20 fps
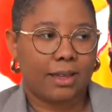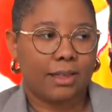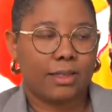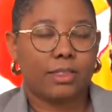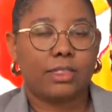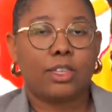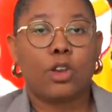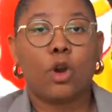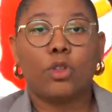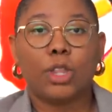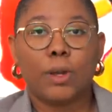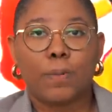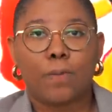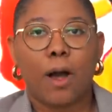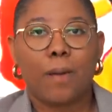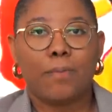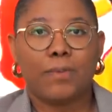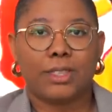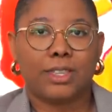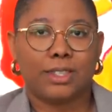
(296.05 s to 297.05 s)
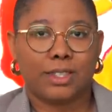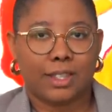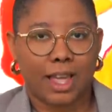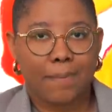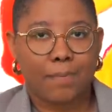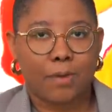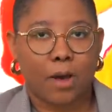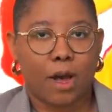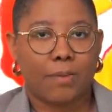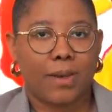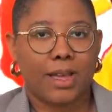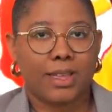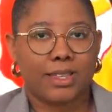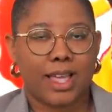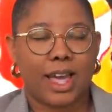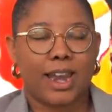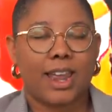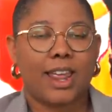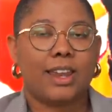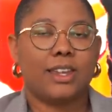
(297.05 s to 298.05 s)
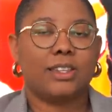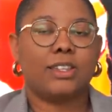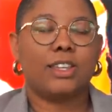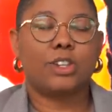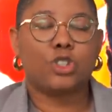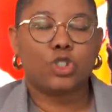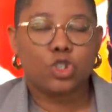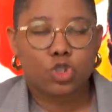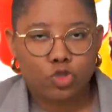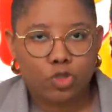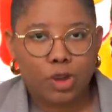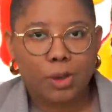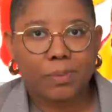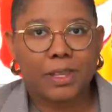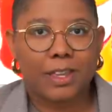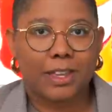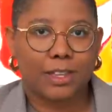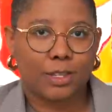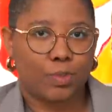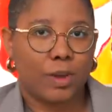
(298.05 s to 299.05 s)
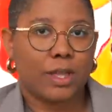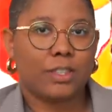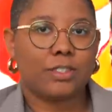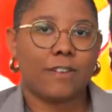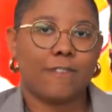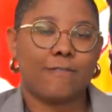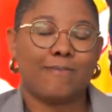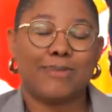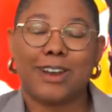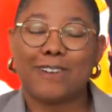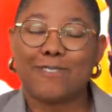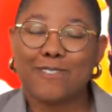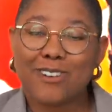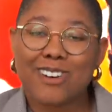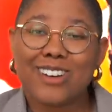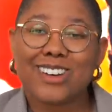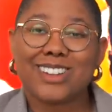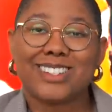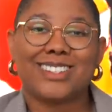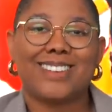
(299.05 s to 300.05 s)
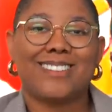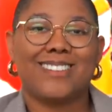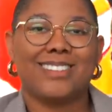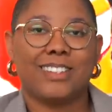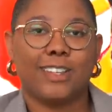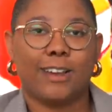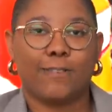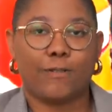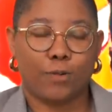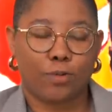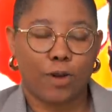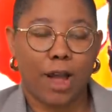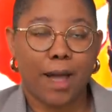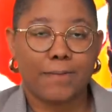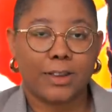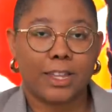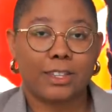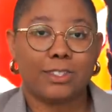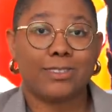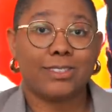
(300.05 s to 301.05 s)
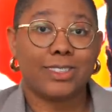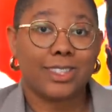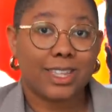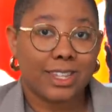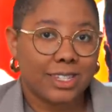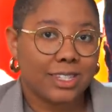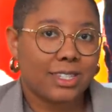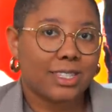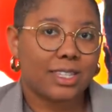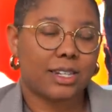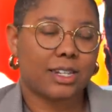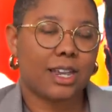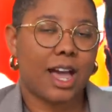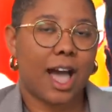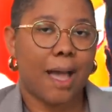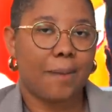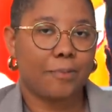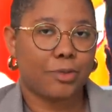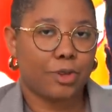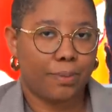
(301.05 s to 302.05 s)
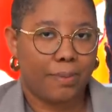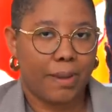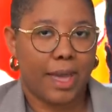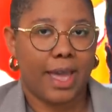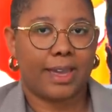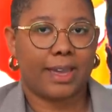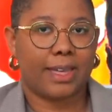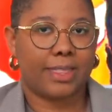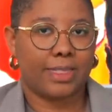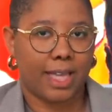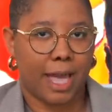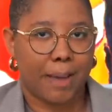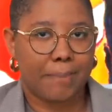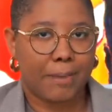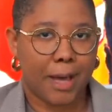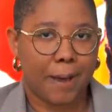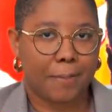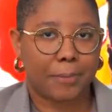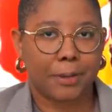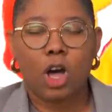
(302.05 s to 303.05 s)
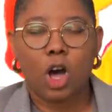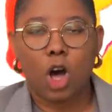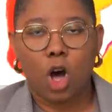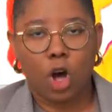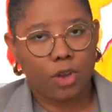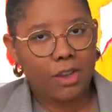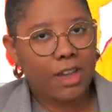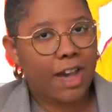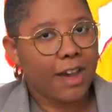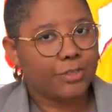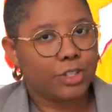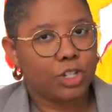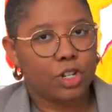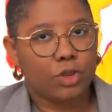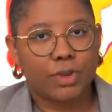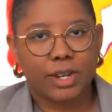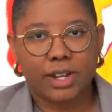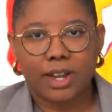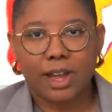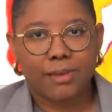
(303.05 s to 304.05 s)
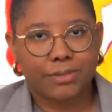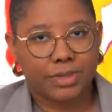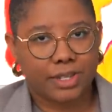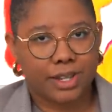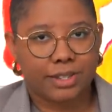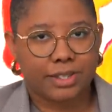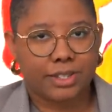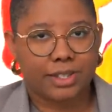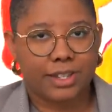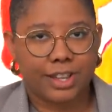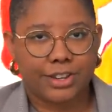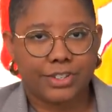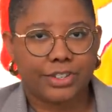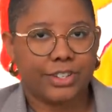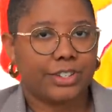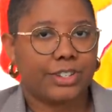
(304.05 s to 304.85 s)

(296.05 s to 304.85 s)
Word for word: the only problem with this light bulb is that it is extremely expensive, but of course they're on sale for Prime Day, so this is the time to pick them up. All you have to do when it comes to installation